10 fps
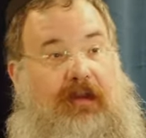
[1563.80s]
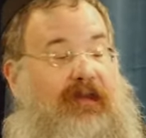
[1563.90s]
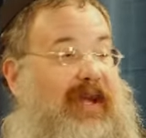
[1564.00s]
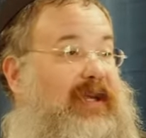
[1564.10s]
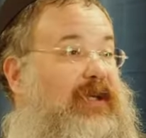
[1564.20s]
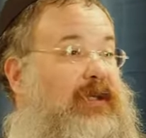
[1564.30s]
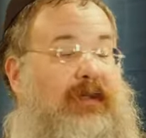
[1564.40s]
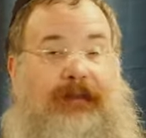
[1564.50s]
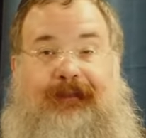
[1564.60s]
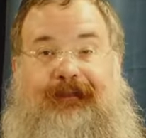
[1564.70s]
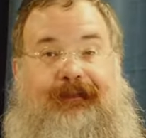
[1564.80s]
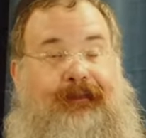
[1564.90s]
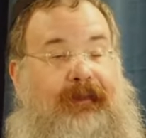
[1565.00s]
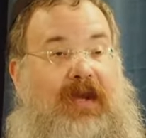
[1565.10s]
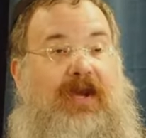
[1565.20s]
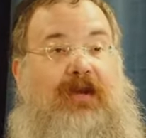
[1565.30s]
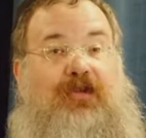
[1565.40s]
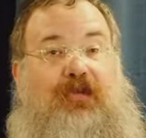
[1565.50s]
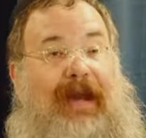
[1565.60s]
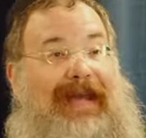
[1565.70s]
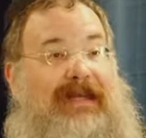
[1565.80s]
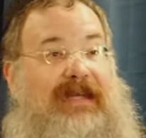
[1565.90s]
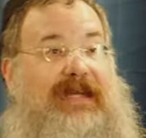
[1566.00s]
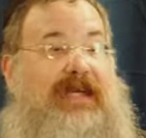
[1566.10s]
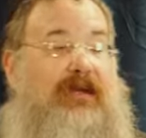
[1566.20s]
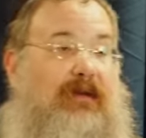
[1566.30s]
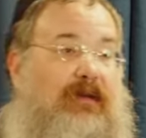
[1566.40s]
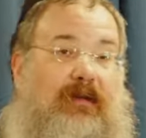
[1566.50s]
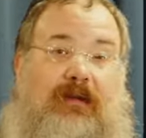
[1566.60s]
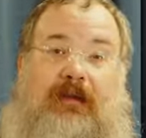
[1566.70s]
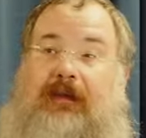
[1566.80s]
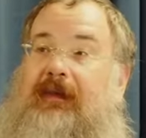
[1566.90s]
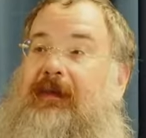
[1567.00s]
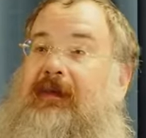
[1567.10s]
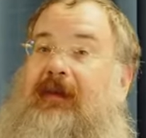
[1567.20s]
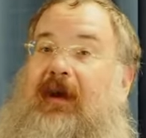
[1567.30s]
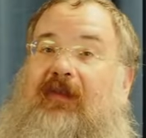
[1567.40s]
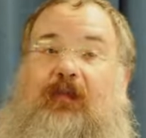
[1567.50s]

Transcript: It's like trying to hear a